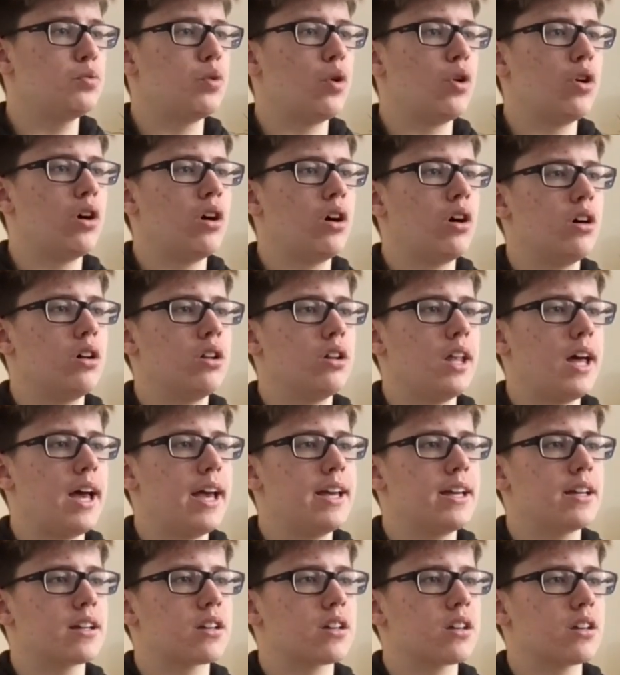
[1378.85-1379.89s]
want
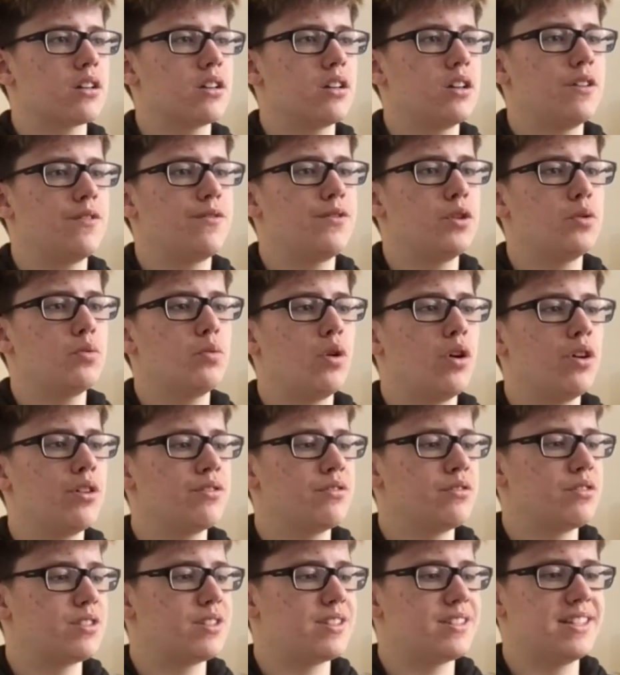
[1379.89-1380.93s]

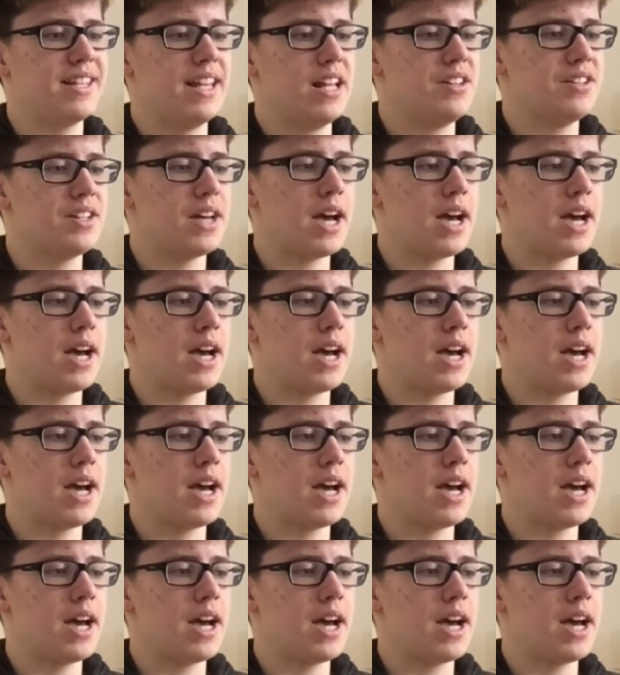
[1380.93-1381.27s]
to sit